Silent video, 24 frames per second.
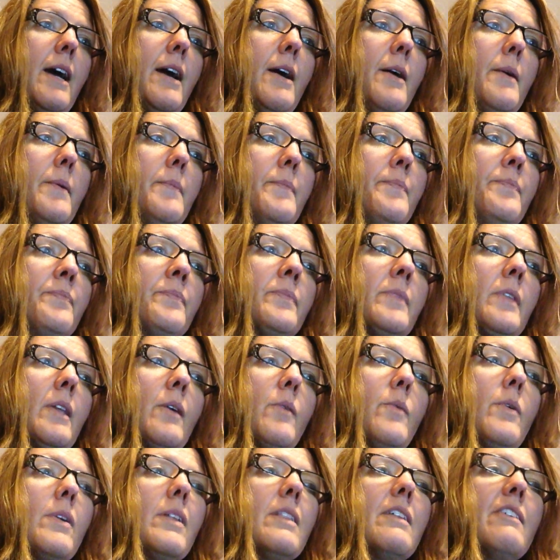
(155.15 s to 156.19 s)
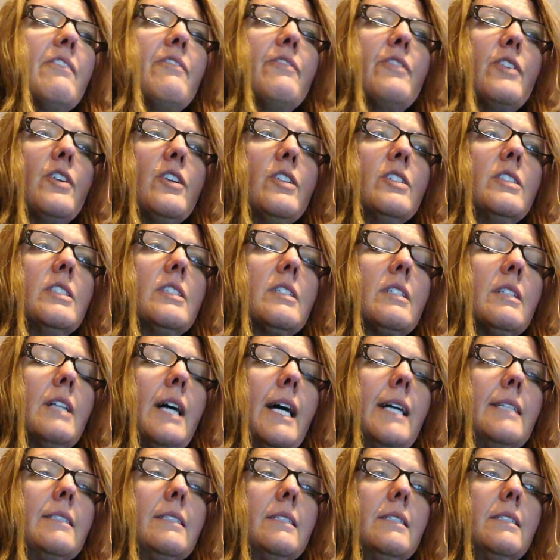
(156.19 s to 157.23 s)
One of the first
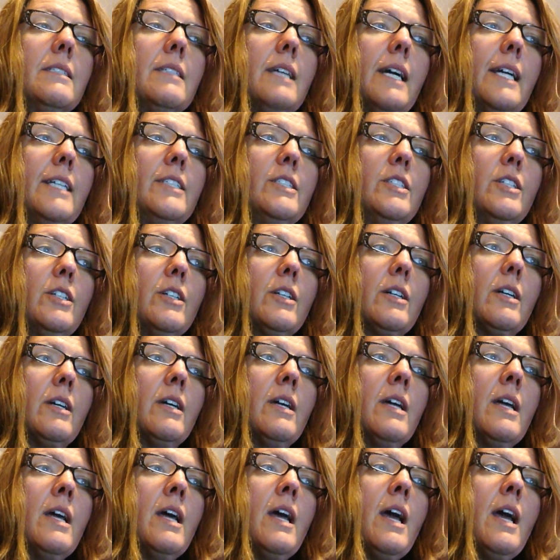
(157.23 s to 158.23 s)
classes I took